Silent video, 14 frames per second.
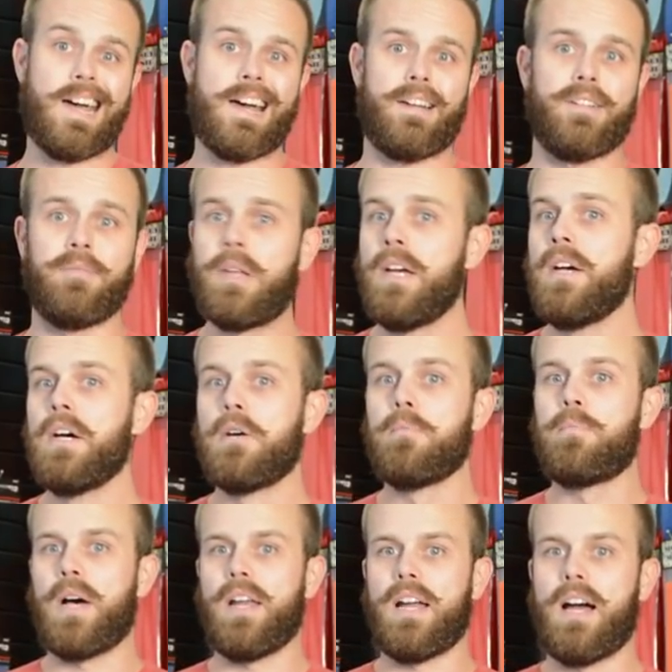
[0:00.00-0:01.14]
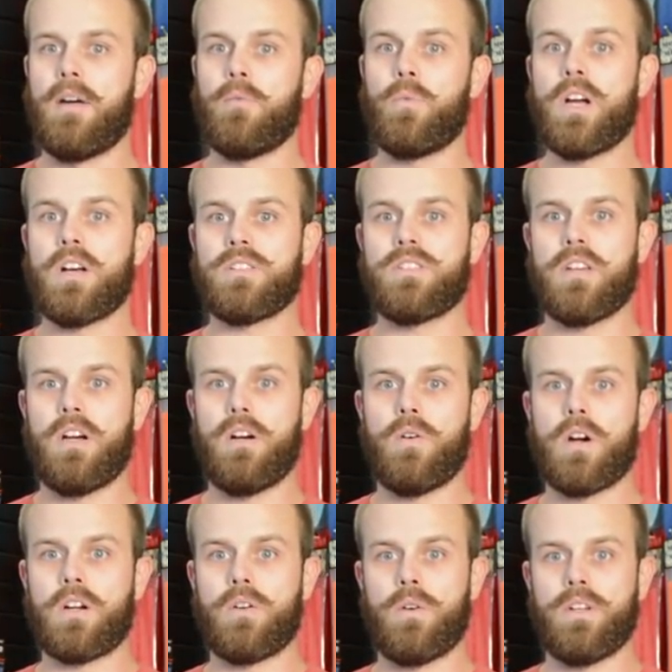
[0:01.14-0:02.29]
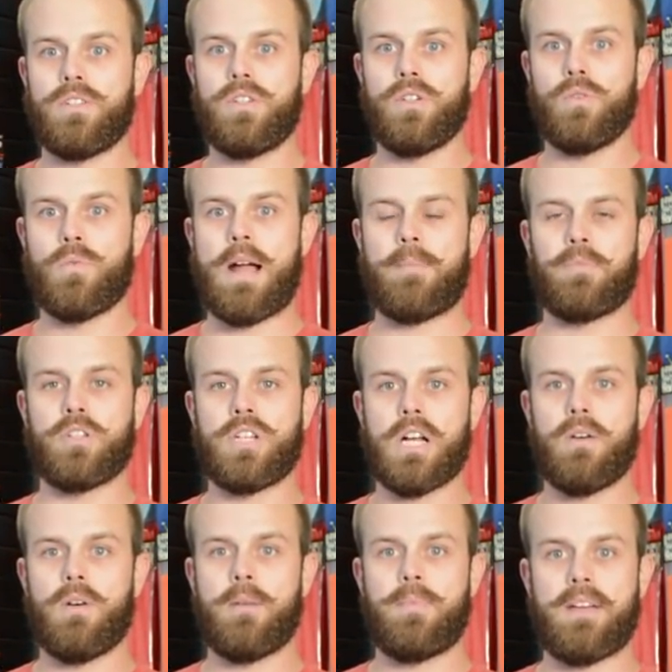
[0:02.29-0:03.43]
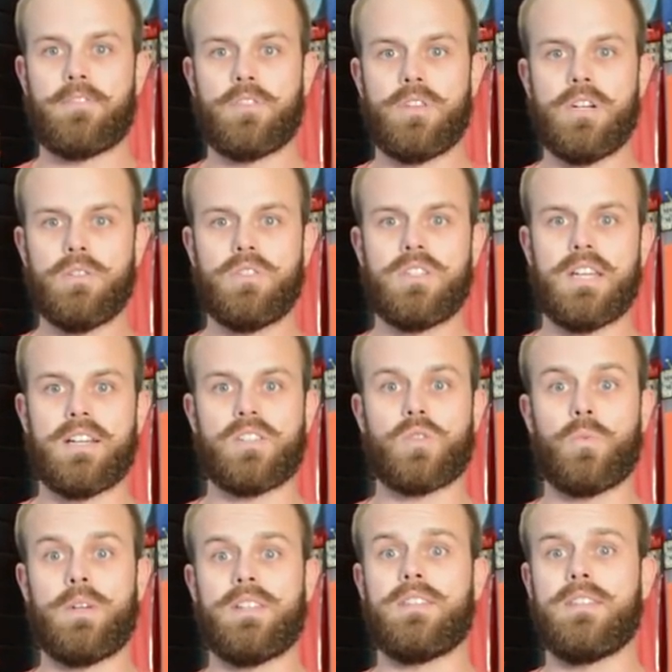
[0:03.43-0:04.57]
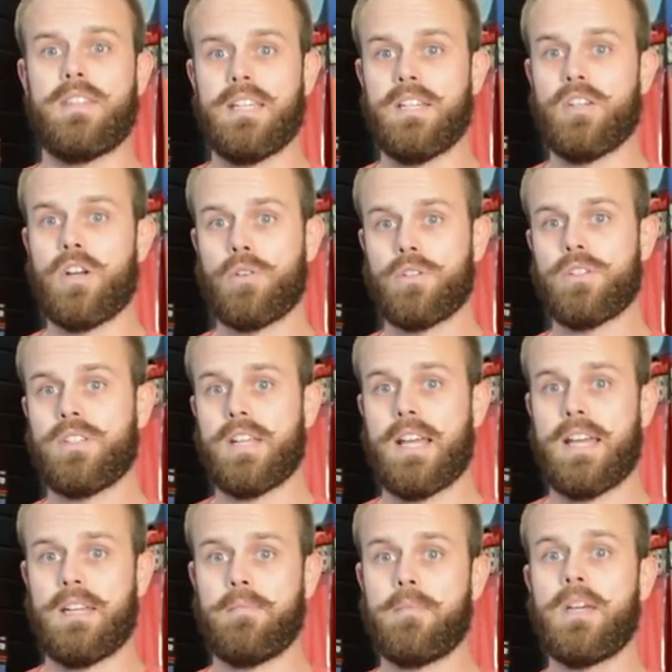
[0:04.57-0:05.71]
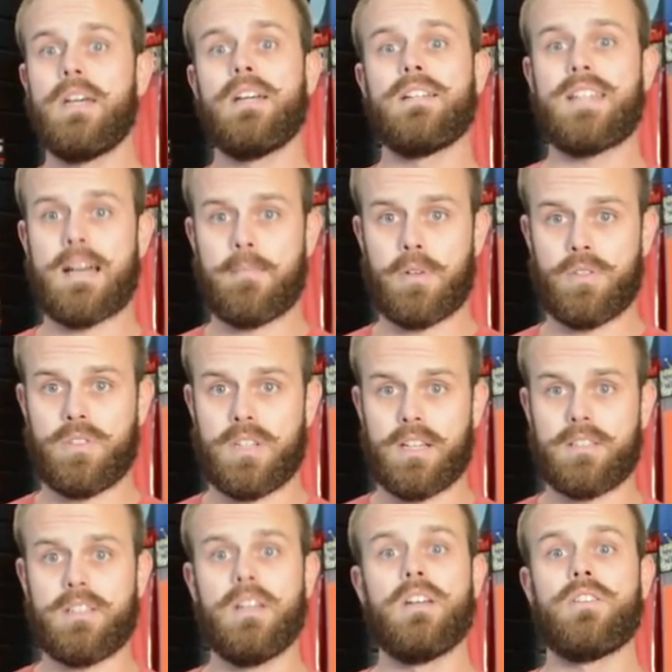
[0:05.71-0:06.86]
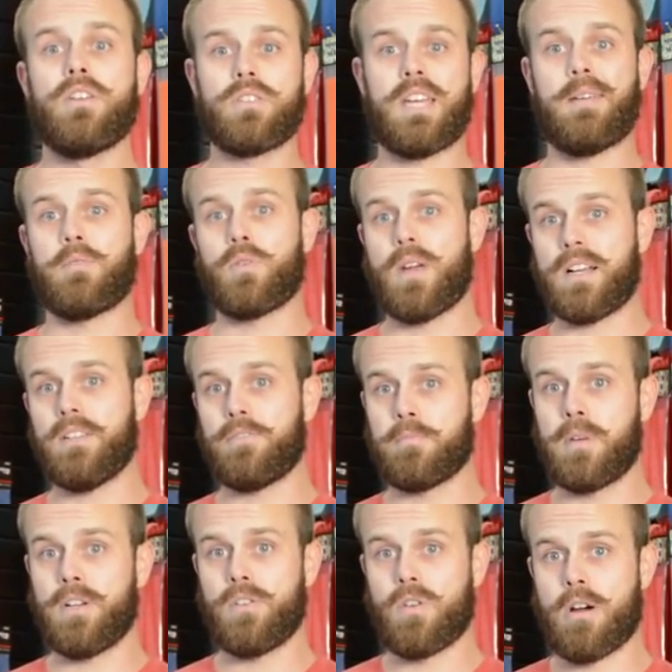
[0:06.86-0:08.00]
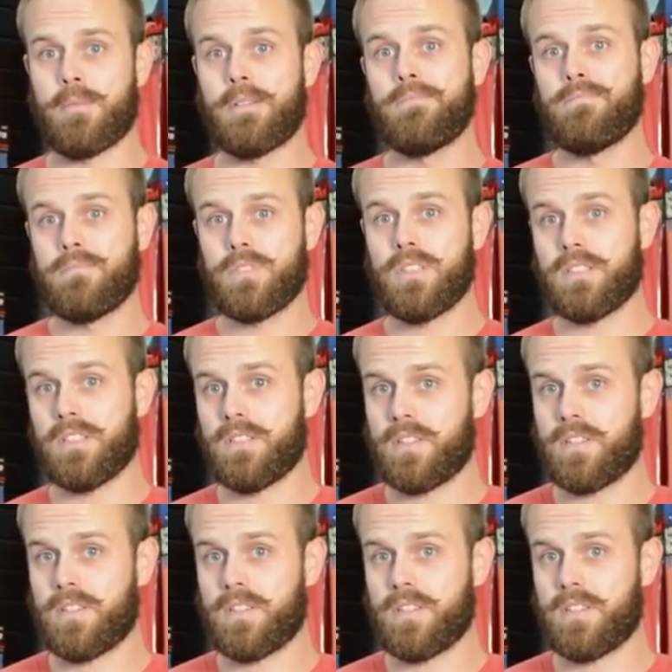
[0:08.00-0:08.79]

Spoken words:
I don't know. But we also are going to wrap the show up after those sticks with the Notre Dame demo sticks. Those came directly from Under Armour, so let's get